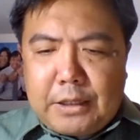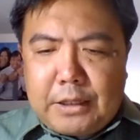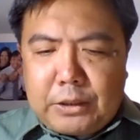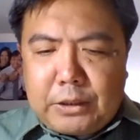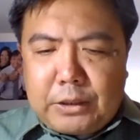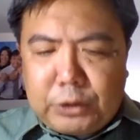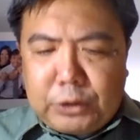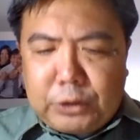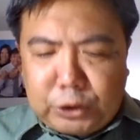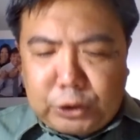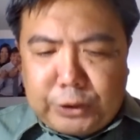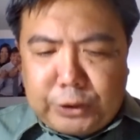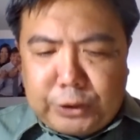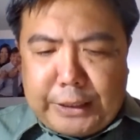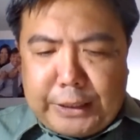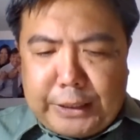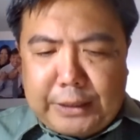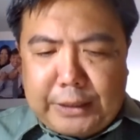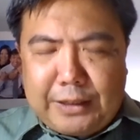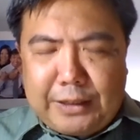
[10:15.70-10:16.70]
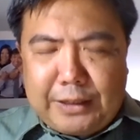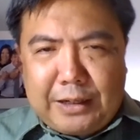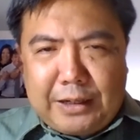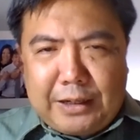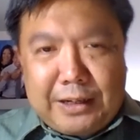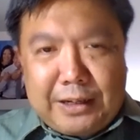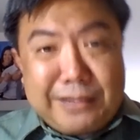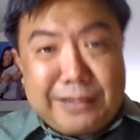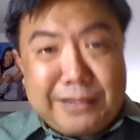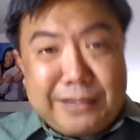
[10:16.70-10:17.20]
concerning
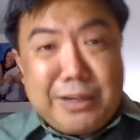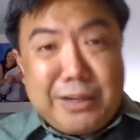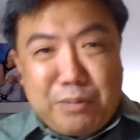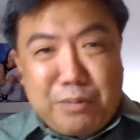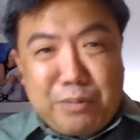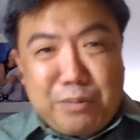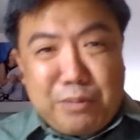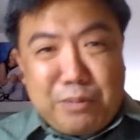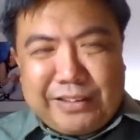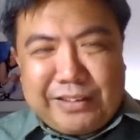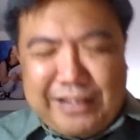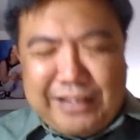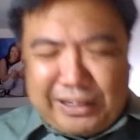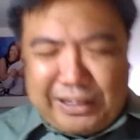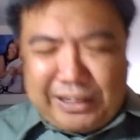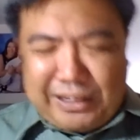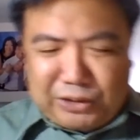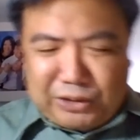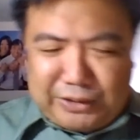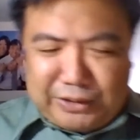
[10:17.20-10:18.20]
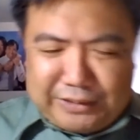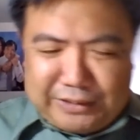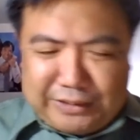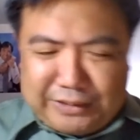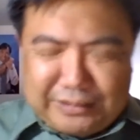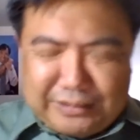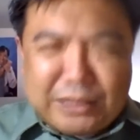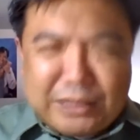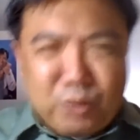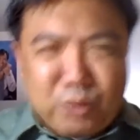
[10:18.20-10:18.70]
uh, Nimrod, actually,
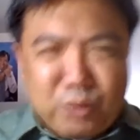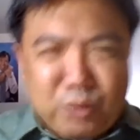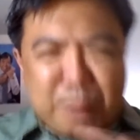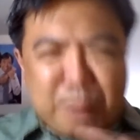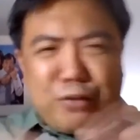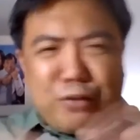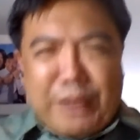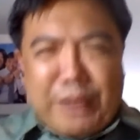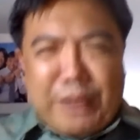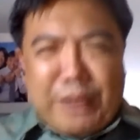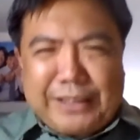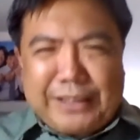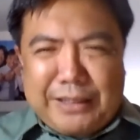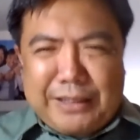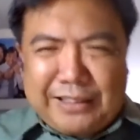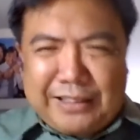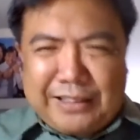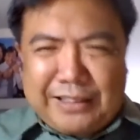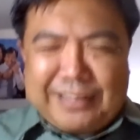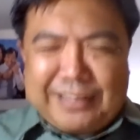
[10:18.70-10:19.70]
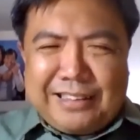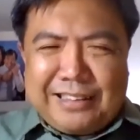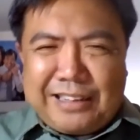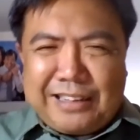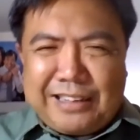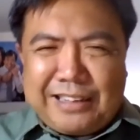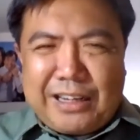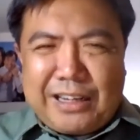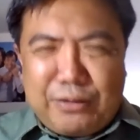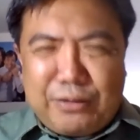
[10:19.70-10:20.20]
that will provide the,
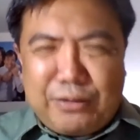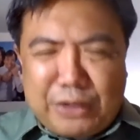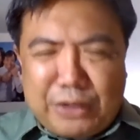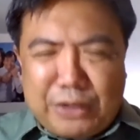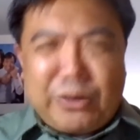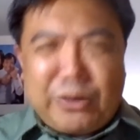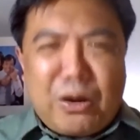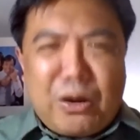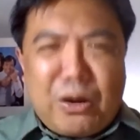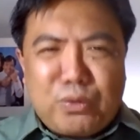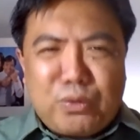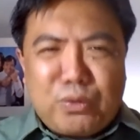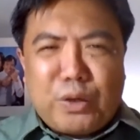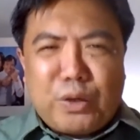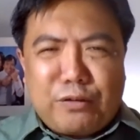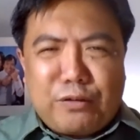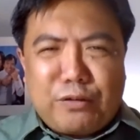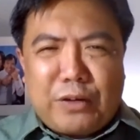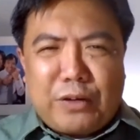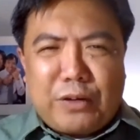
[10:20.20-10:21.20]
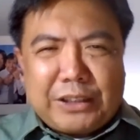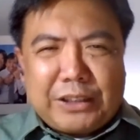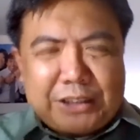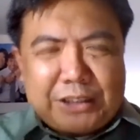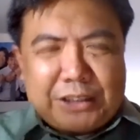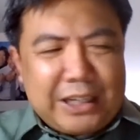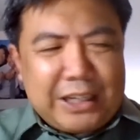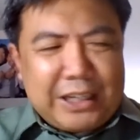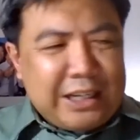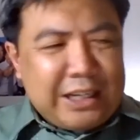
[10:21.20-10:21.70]
the kind of a groundwork for
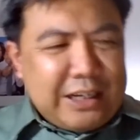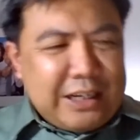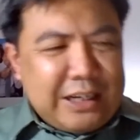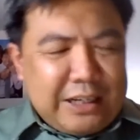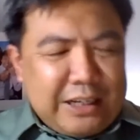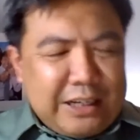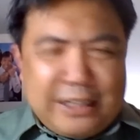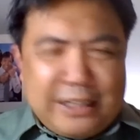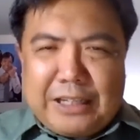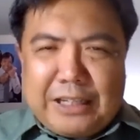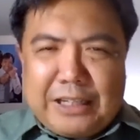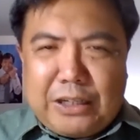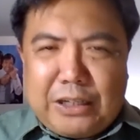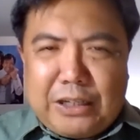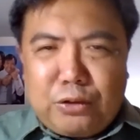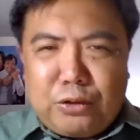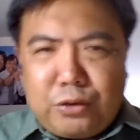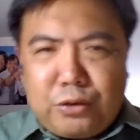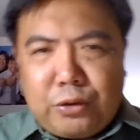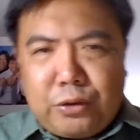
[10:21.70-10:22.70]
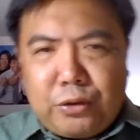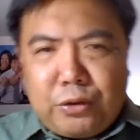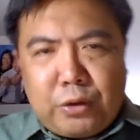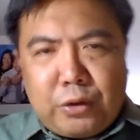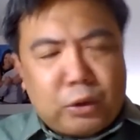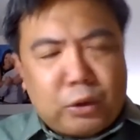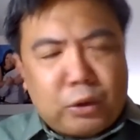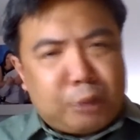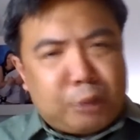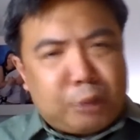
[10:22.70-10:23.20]
us leading into
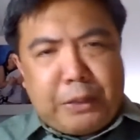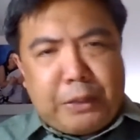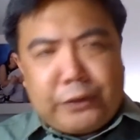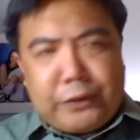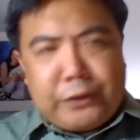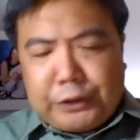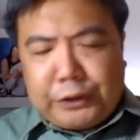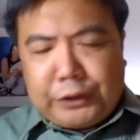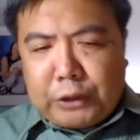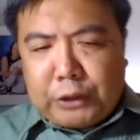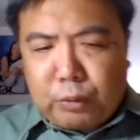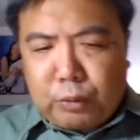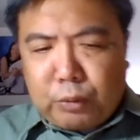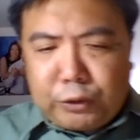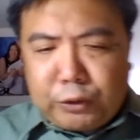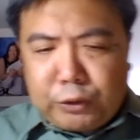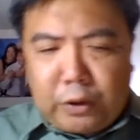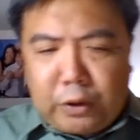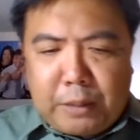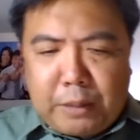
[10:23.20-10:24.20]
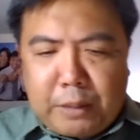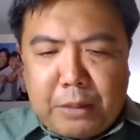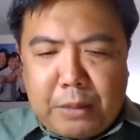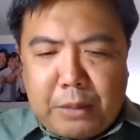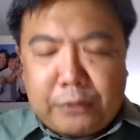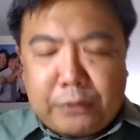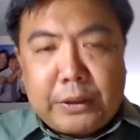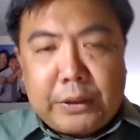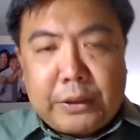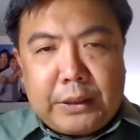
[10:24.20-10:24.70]
those perils that we'll talk
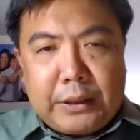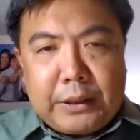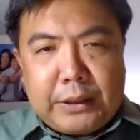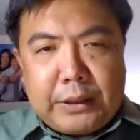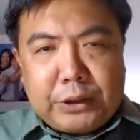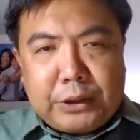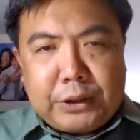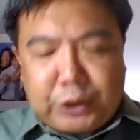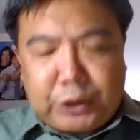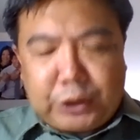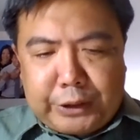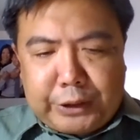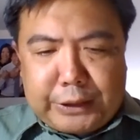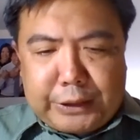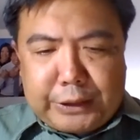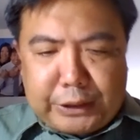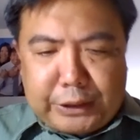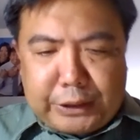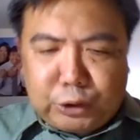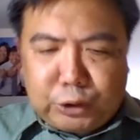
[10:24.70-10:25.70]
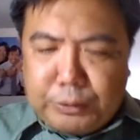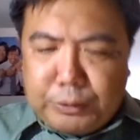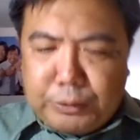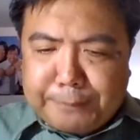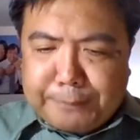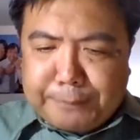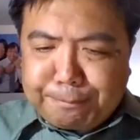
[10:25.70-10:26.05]
about starting next week.